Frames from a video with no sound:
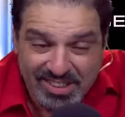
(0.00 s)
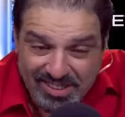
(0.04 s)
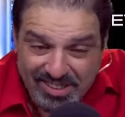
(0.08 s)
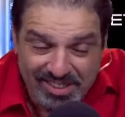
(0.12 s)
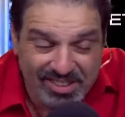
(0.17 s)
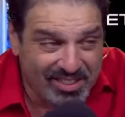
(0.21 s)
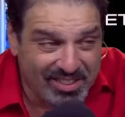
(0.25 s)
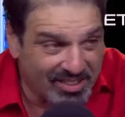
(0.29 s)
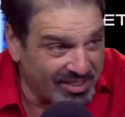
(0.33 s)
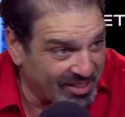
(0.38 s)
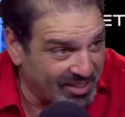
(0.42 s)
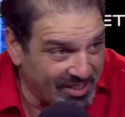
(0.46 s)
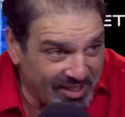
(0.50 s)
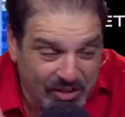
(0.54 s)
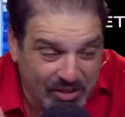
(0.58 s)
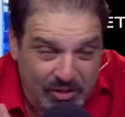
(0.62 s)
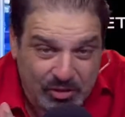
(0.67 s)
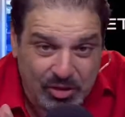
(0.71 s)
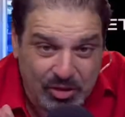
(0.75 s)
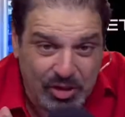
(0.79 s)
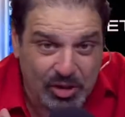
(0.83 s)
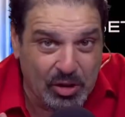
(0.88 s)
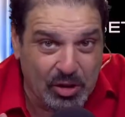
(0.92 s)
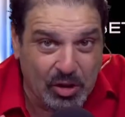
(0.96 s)
you, you
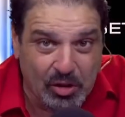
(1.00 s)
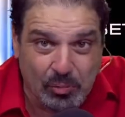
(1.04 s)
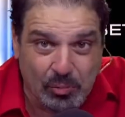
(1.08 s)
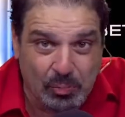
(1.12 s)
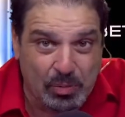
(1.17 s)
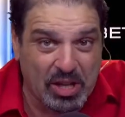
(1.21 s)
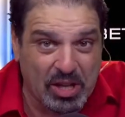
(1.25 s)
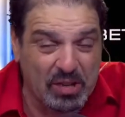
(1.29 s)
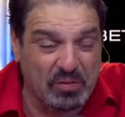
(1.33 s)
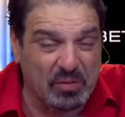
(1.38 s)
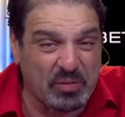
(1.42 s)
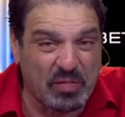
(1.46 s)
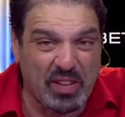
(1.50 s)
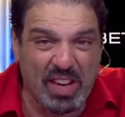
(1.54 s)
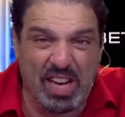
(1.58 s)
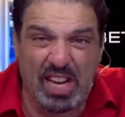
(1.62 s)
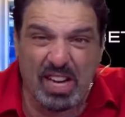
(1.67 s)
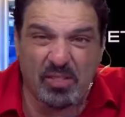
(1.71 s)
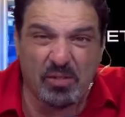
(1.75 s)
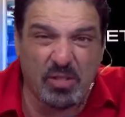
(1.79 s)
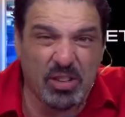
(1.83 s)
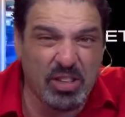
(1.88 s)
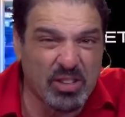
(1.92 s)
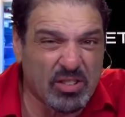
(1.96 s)
see those big
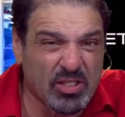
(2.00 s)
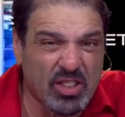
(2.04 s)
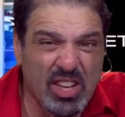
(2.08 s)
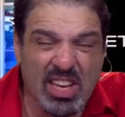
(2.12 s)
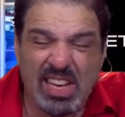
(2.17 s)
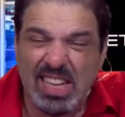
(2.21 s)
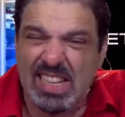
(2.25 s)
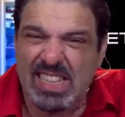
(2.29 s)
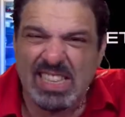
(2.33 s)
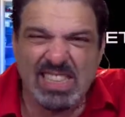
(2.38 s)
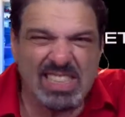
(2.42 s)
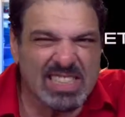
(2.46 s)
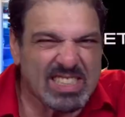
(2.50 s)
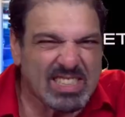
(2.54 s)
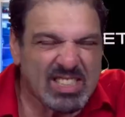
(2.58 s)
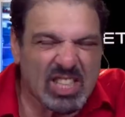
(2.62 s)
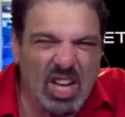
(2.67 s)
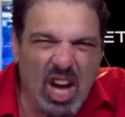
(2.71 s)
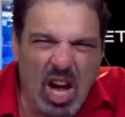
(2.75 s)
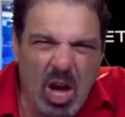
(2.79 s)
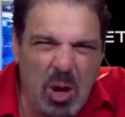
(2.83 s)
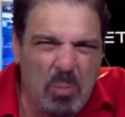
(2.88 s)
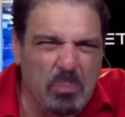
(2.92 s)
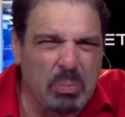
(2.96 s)
favorites?
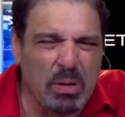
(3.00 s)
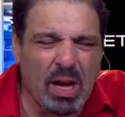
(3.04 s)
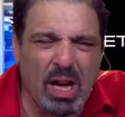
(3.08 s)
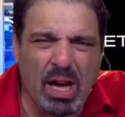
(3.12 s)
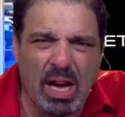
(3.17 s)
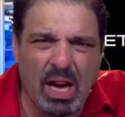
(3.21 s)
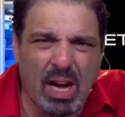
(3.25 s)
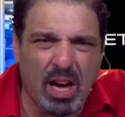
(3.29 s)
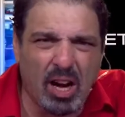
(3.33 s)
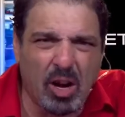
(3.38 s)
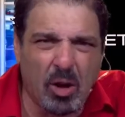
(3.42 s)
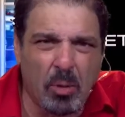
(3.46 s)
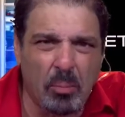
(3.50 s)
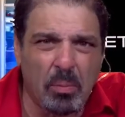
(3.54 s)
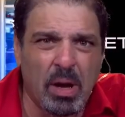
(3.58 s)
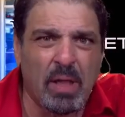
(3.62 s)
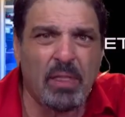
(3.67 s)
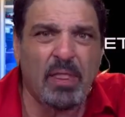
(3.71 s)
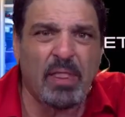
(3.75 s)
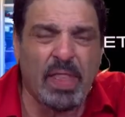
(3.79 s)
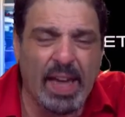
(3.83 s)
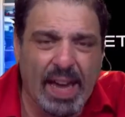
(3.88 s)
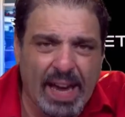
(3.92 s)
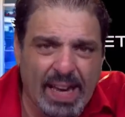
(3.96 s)
Jump on
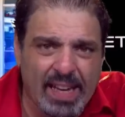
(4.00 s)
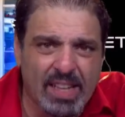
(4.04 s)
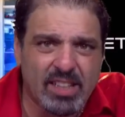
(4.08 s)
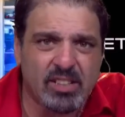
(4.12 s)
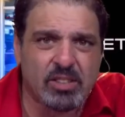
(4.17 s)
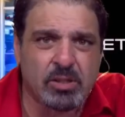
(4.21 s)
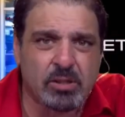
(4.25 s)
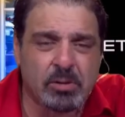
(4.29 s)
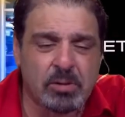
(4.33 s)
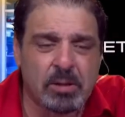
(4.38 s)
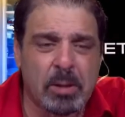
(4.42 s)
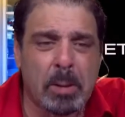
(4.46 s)
them. That is